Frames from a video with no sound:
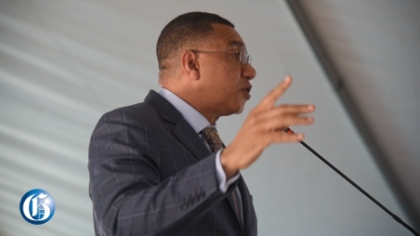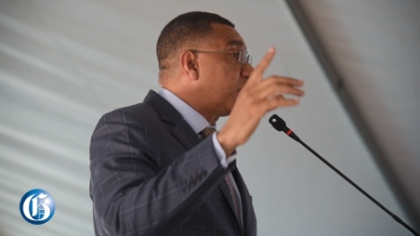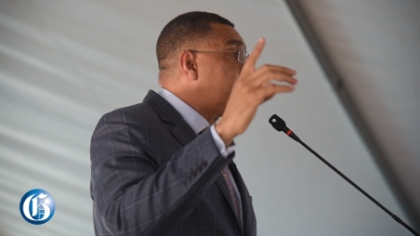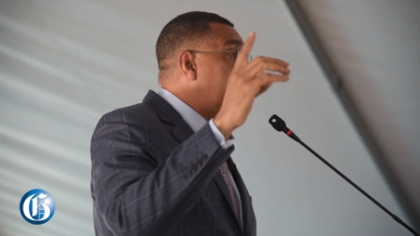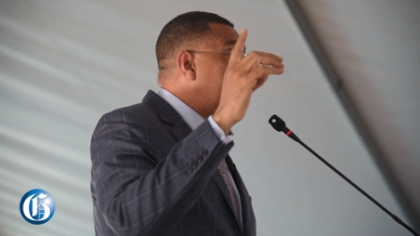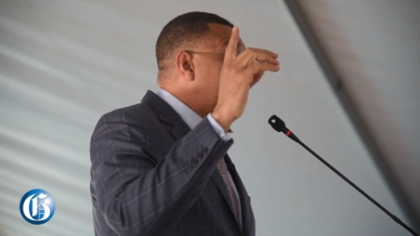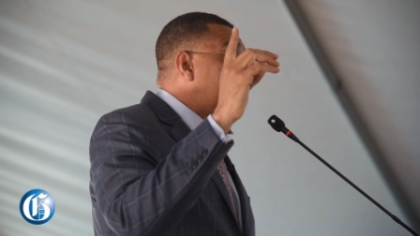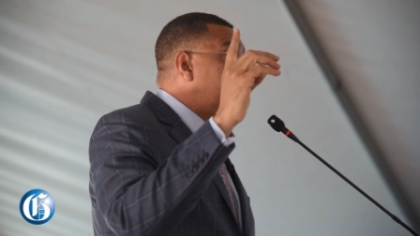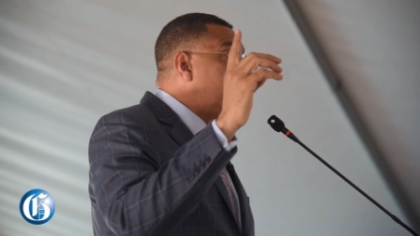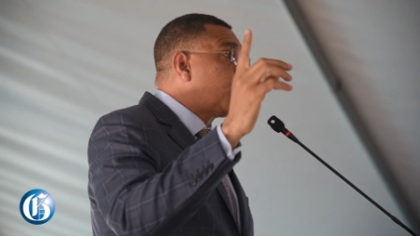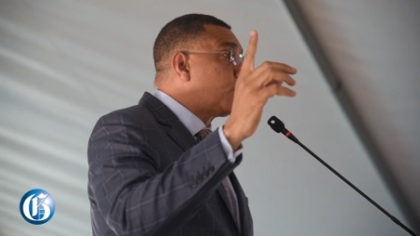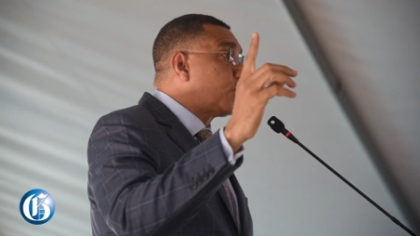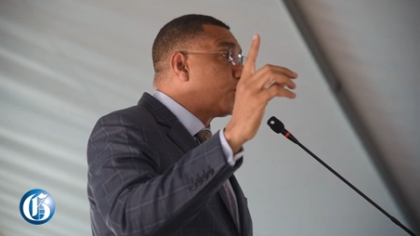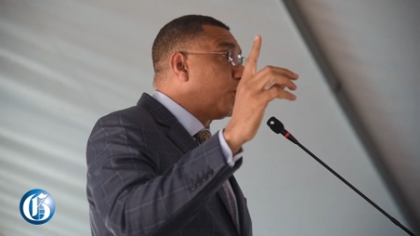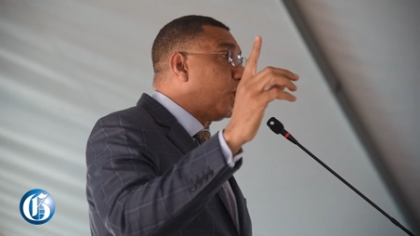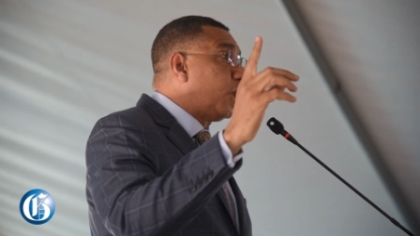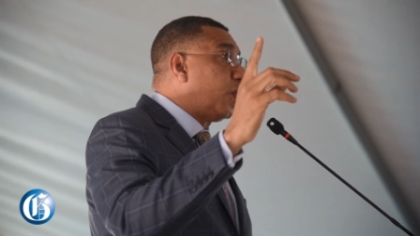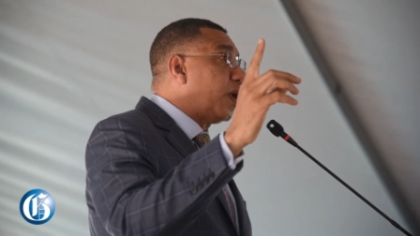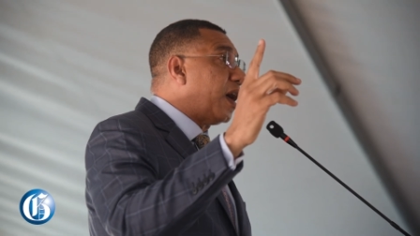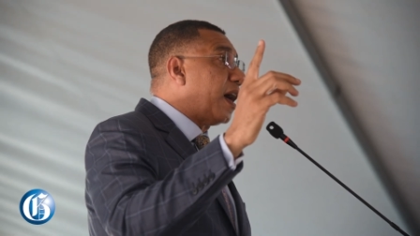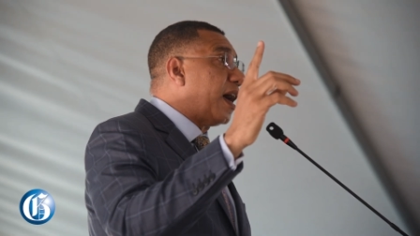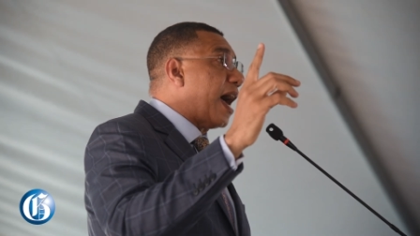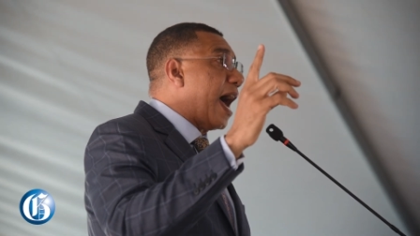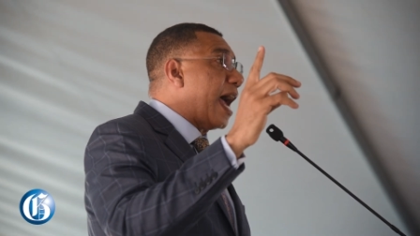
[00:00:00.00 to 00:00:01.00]
So the issue
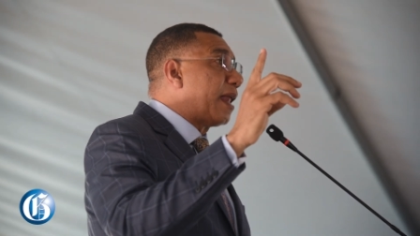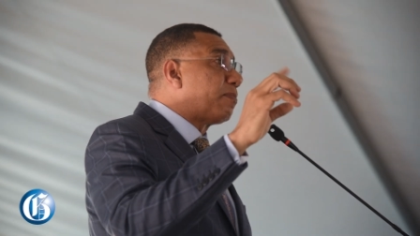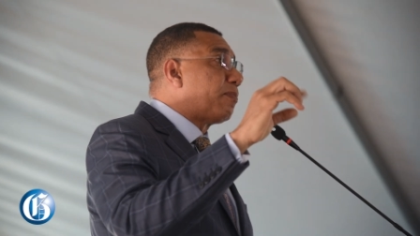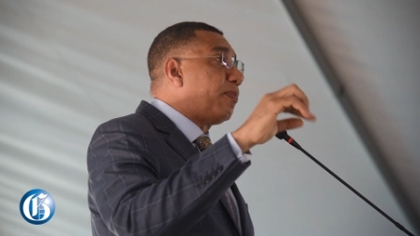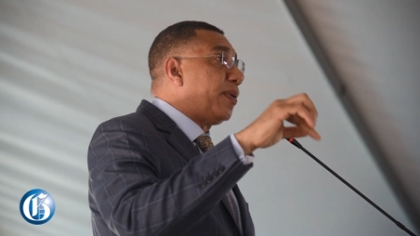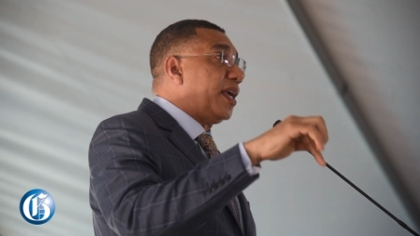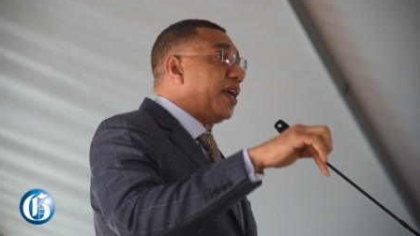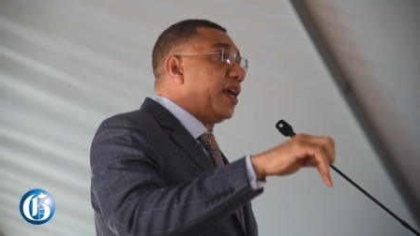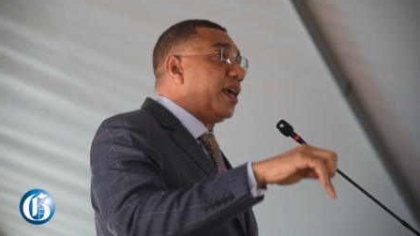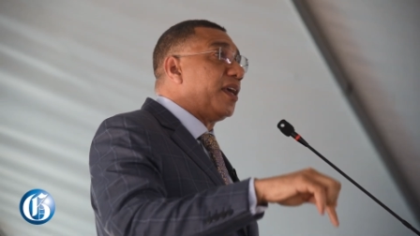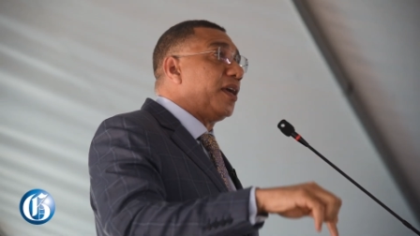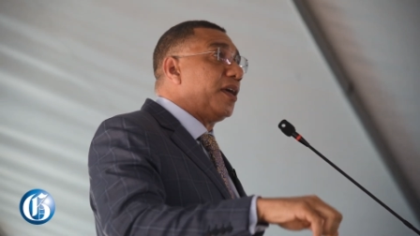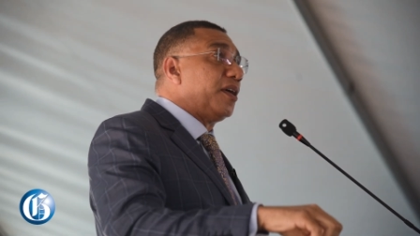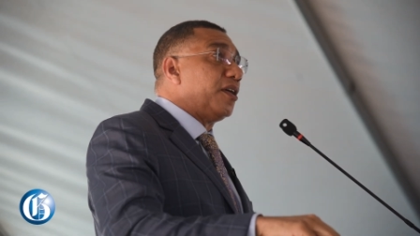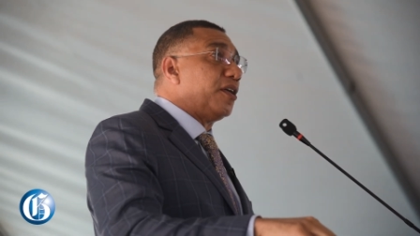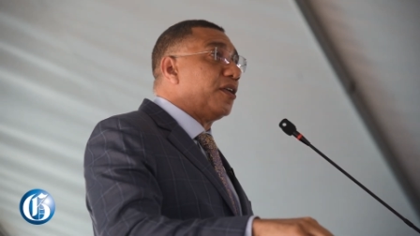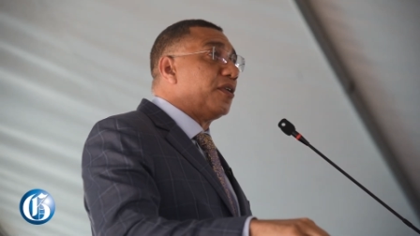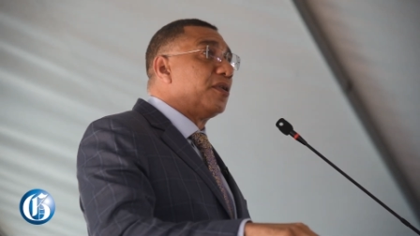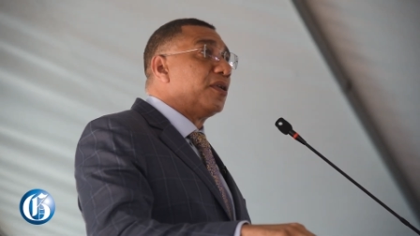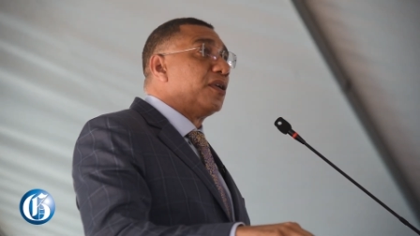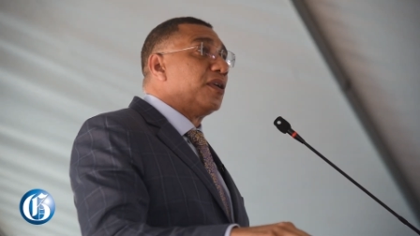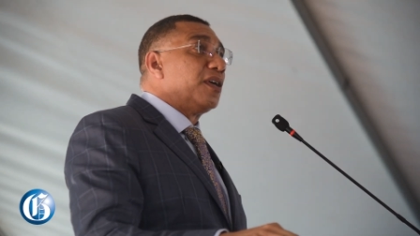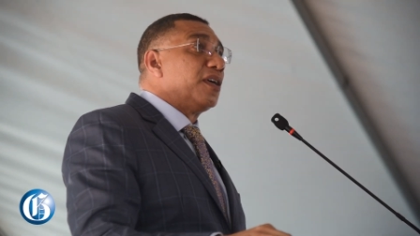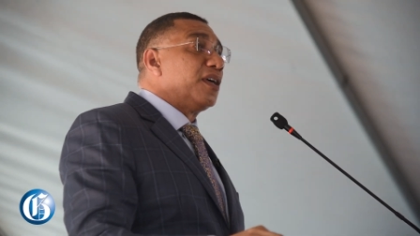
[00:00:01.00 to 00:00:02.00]
at play
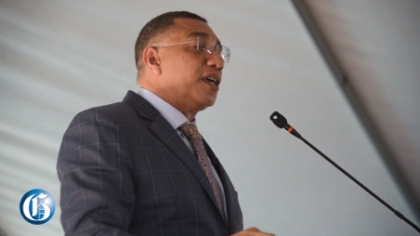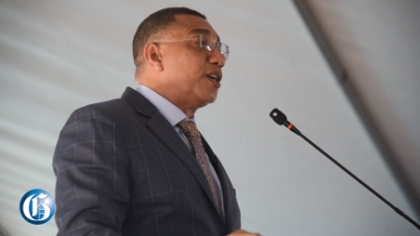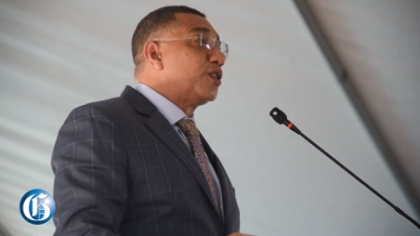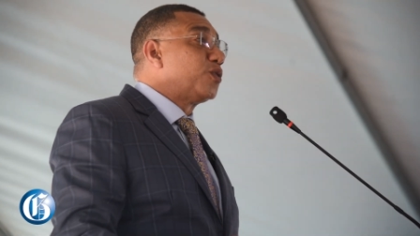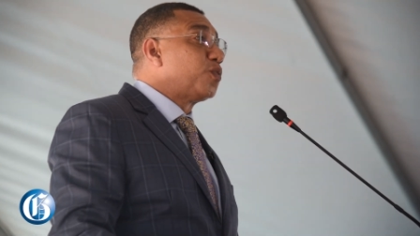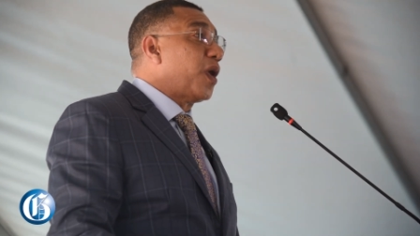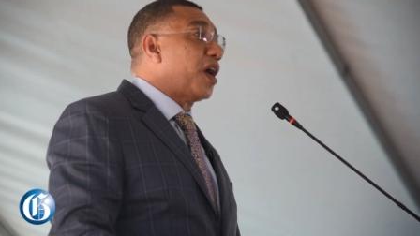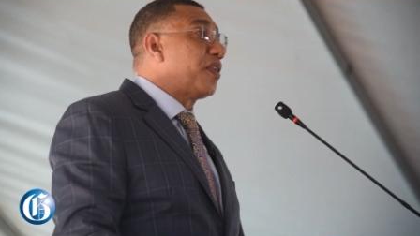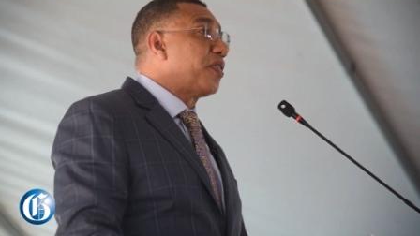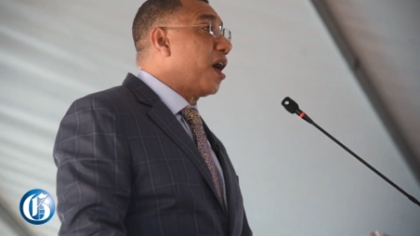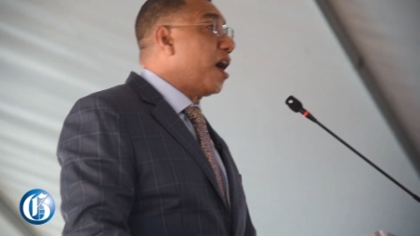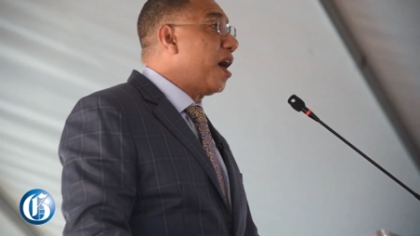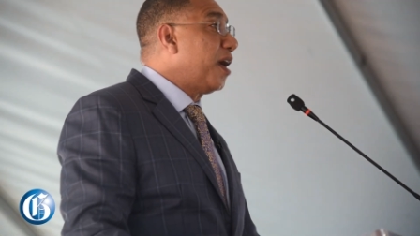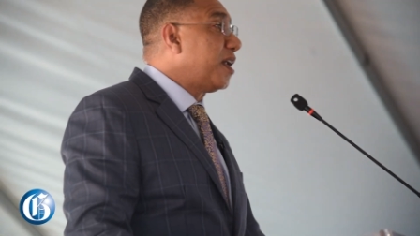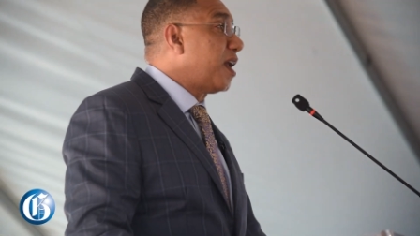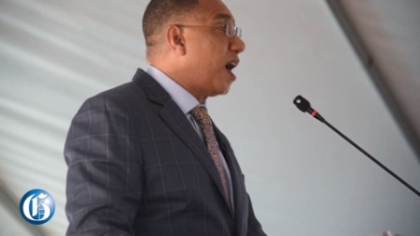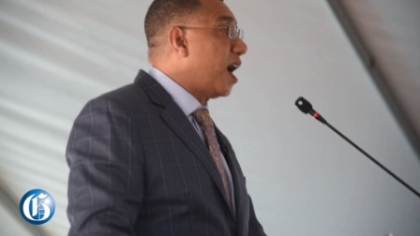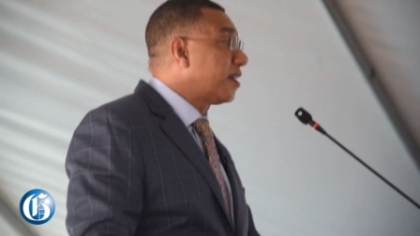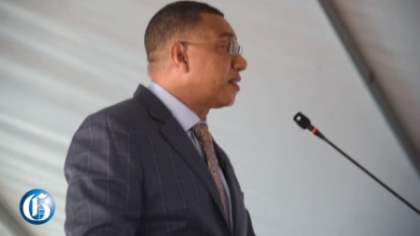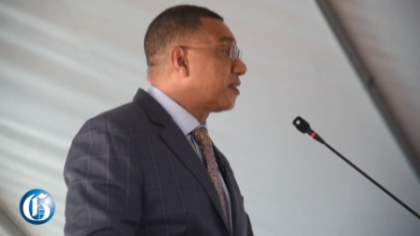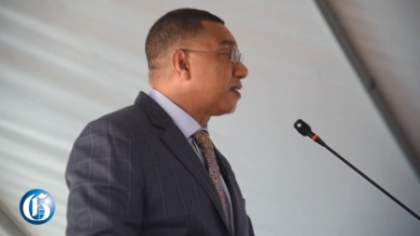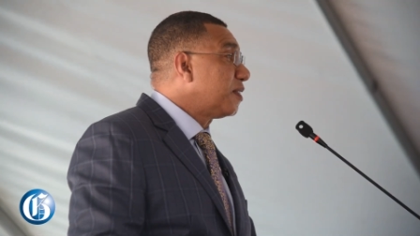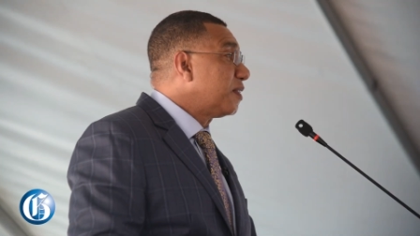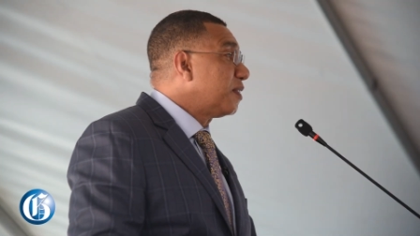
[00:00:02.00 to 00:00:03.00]
here is whether or
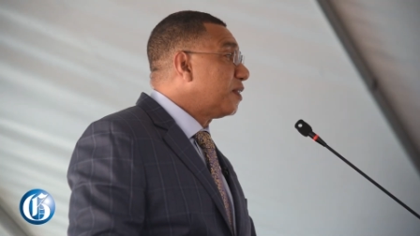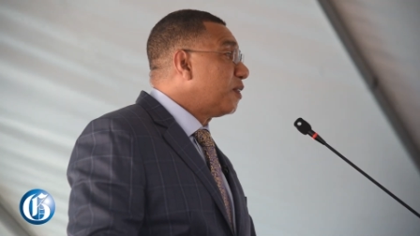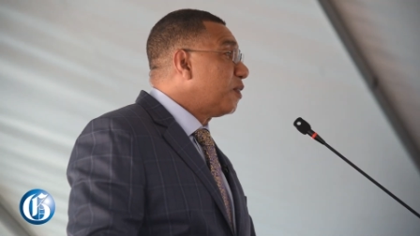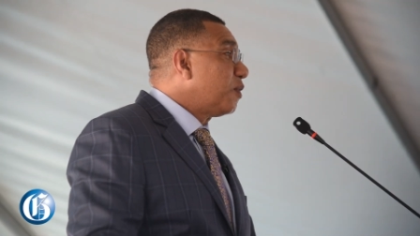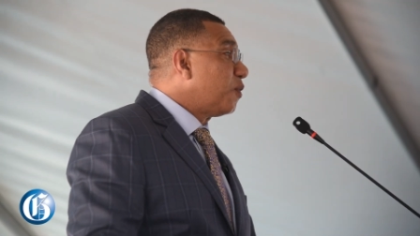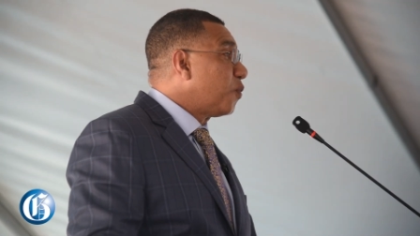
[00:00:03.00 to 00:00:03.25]
not